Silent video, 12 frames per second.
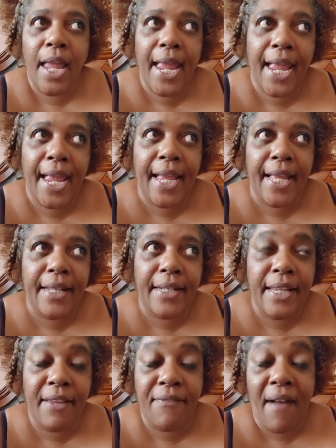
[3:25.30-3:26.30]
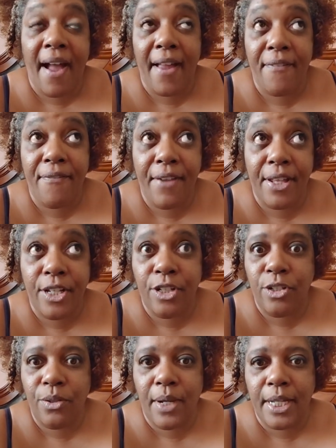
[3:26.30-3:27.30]
and if I offended
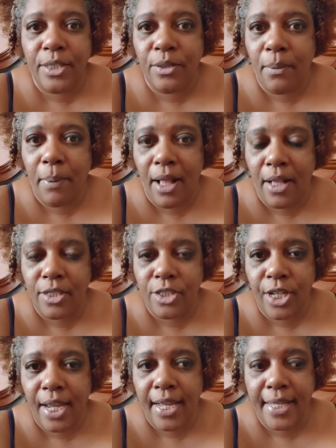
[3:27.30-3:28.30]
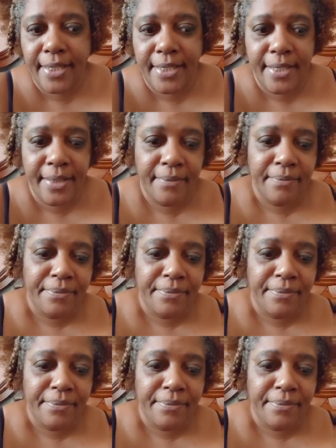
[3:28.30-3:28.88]
you, I do apologize